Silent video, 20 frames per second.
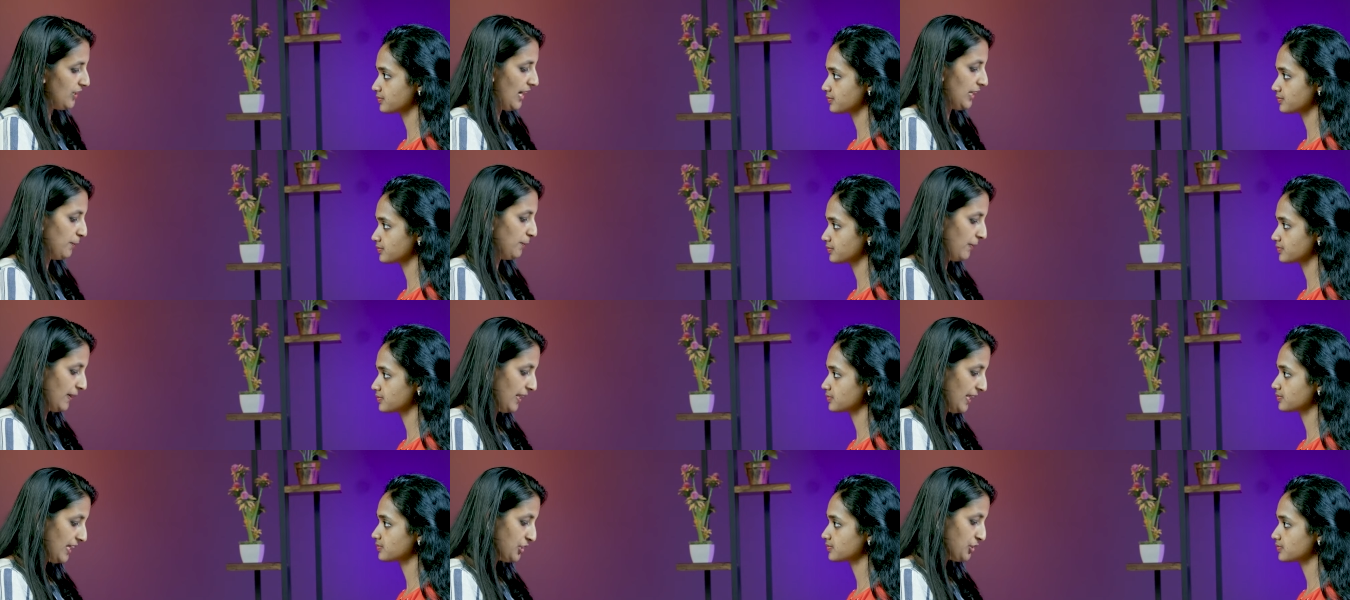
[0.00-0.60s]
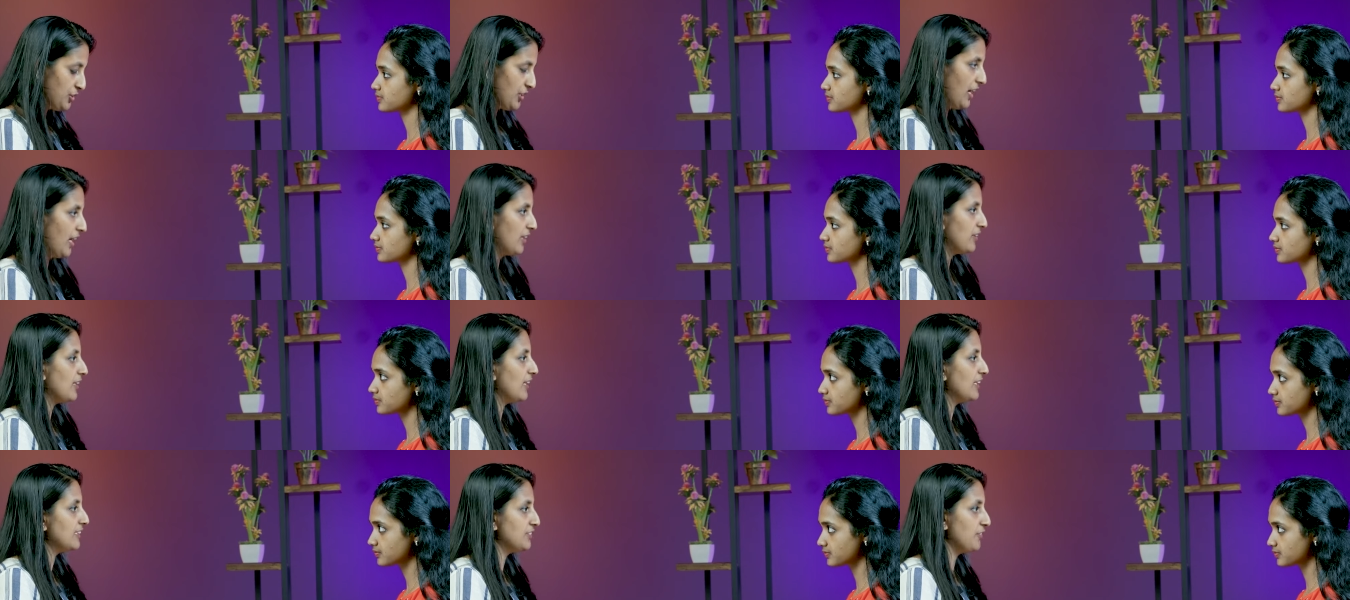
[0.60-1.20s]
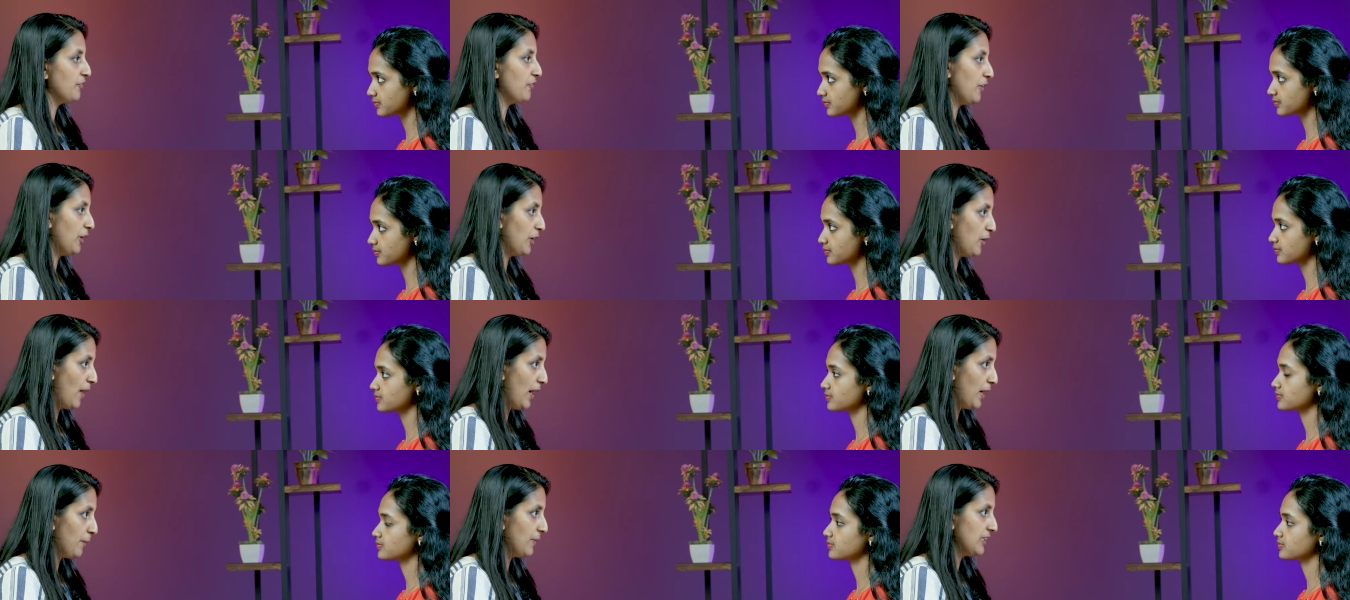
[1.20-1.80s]
Speaker 1: that, please share the list of
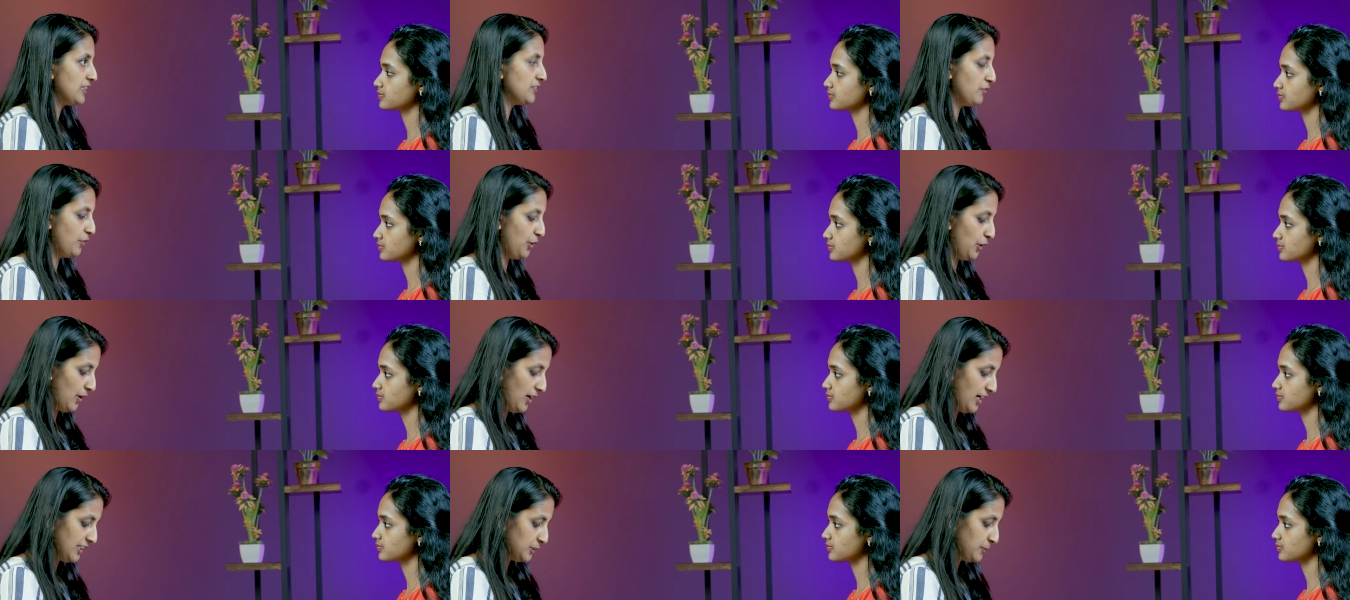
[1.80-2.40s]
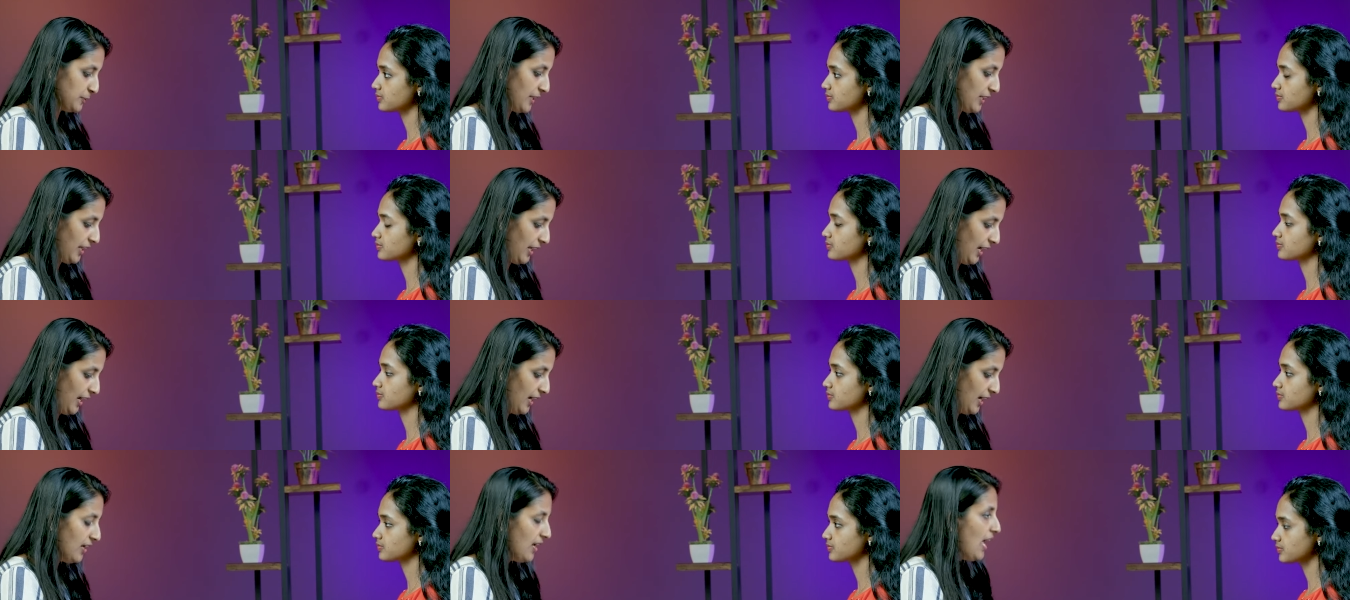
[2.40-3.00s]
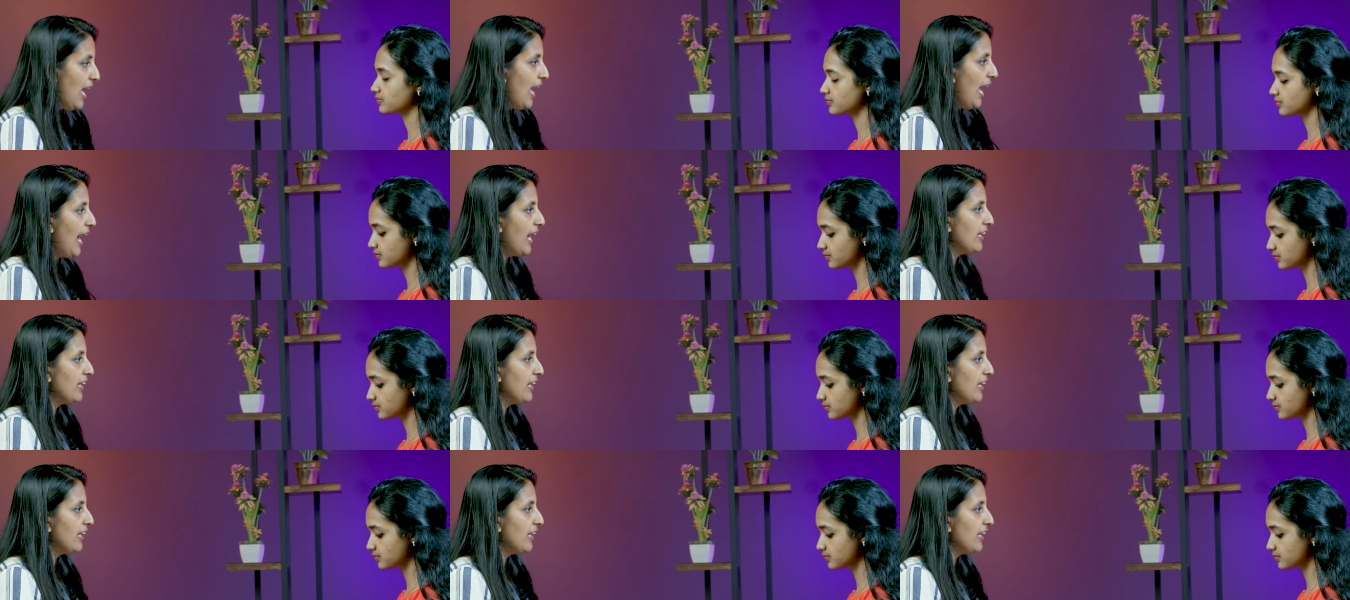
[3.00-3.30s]
requirements for your husband care